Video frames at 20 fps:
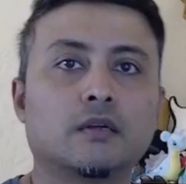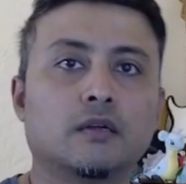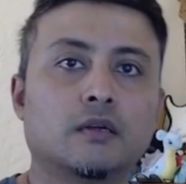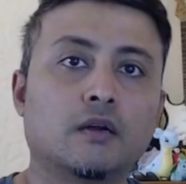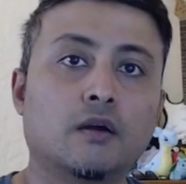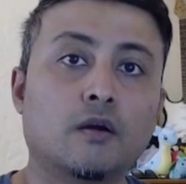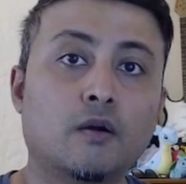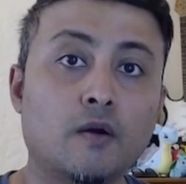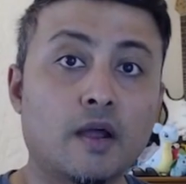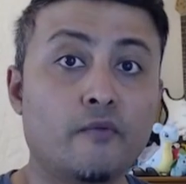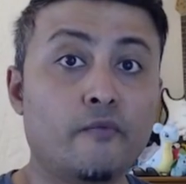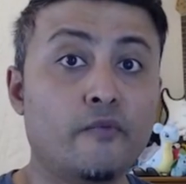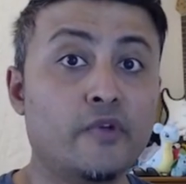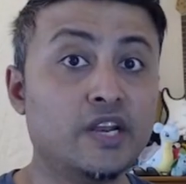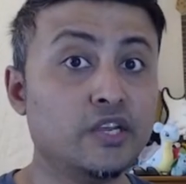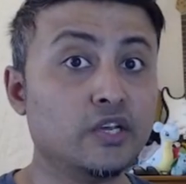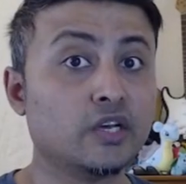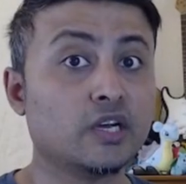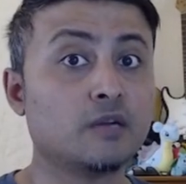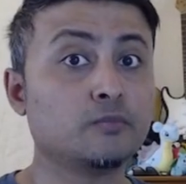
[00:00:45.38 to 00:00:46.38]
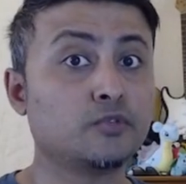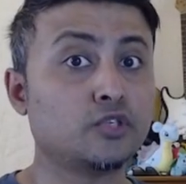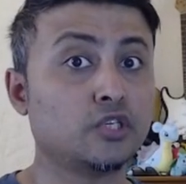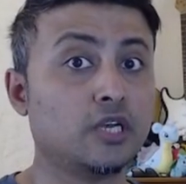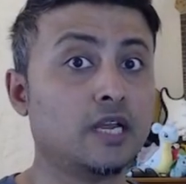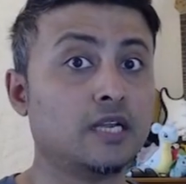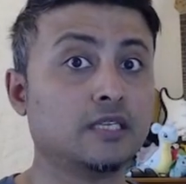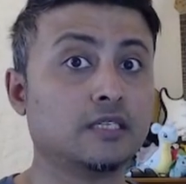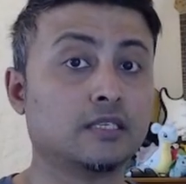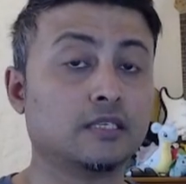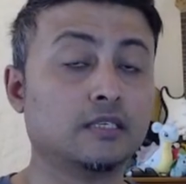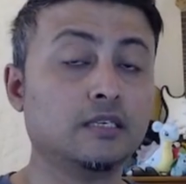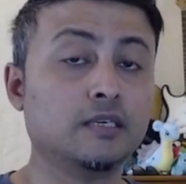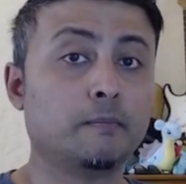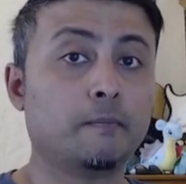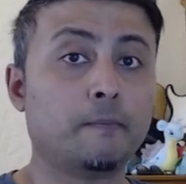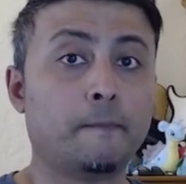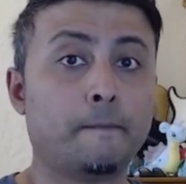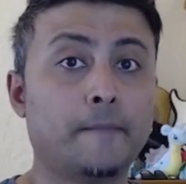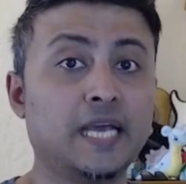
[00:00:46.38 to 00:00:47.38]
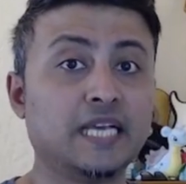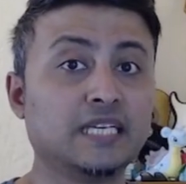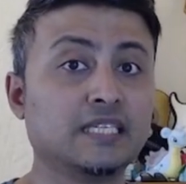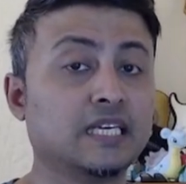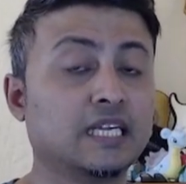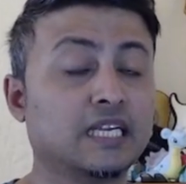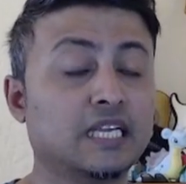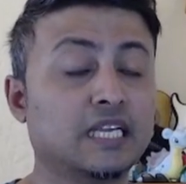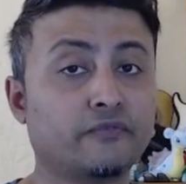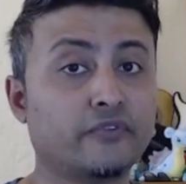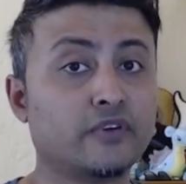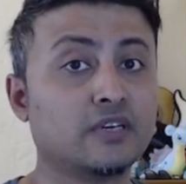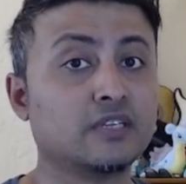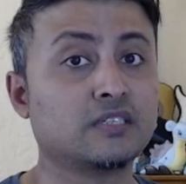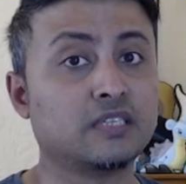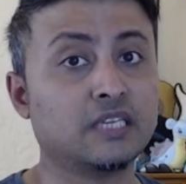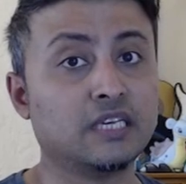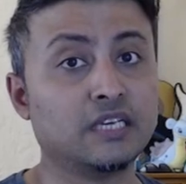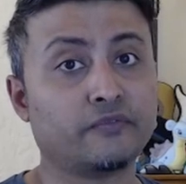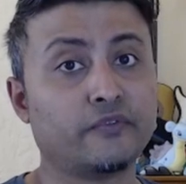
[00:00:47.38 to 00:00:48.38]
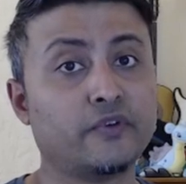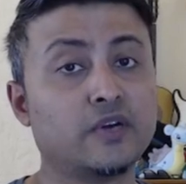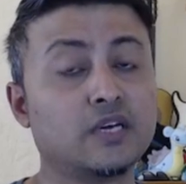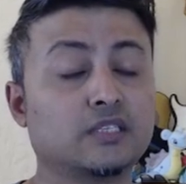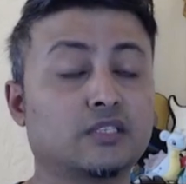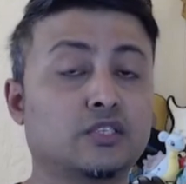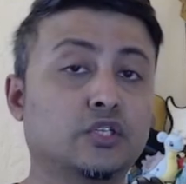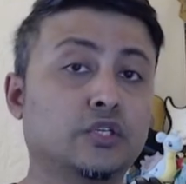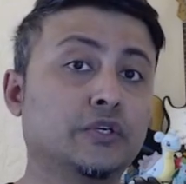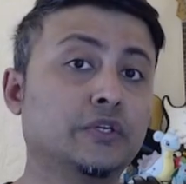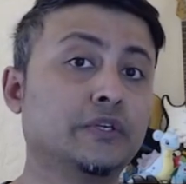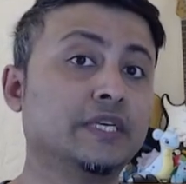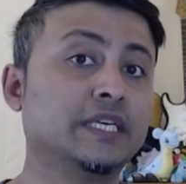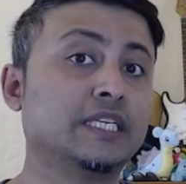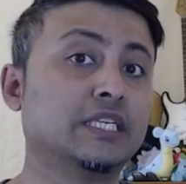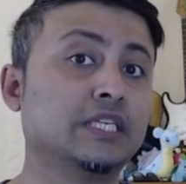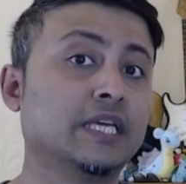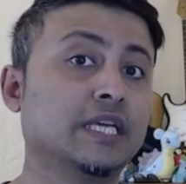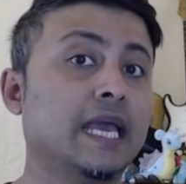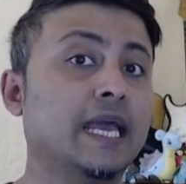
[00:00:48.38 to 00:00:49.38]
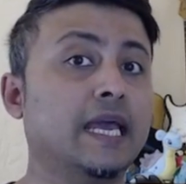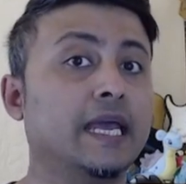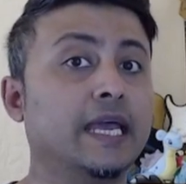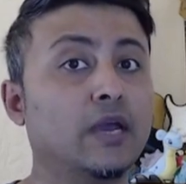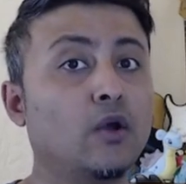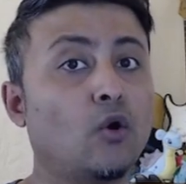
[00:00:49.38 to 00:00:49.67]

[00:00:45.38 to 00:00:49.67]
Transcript: All right. When you come to London, basically, first thing first, you need to get a